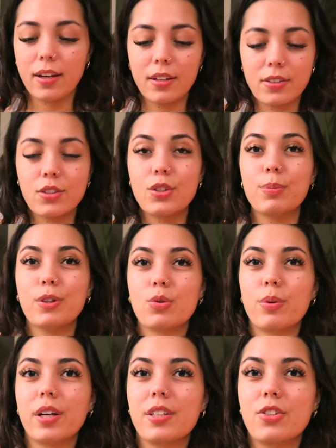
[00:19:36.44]
it's too much
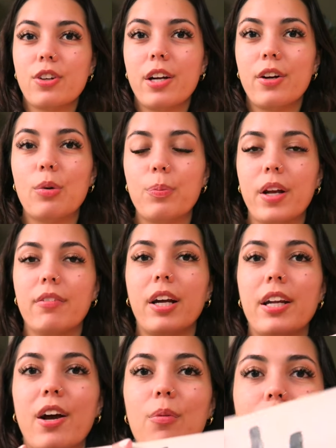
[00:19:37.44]
work to try to open it
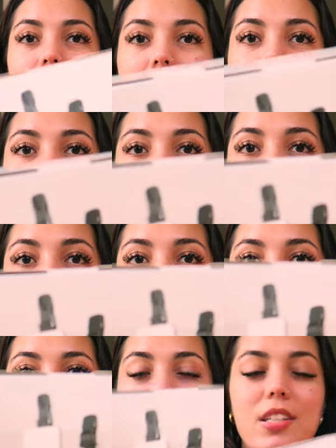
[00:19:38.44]
right now, but I have a
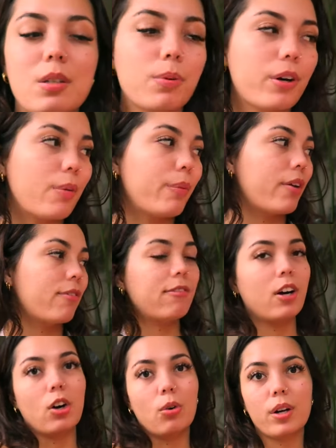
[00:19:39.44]
light to put on my
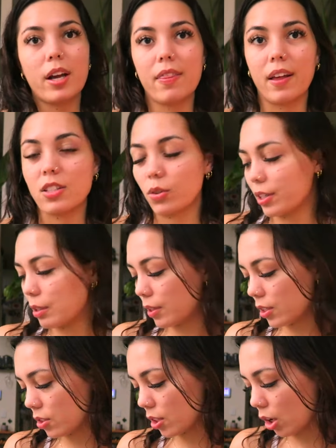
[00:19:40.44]
phone. That's going to be
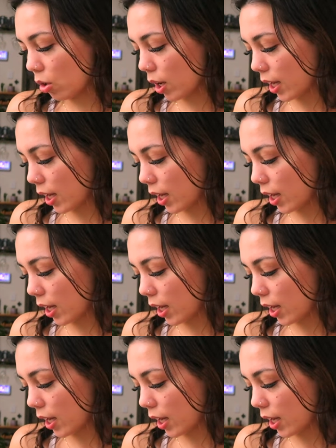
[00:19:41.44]
so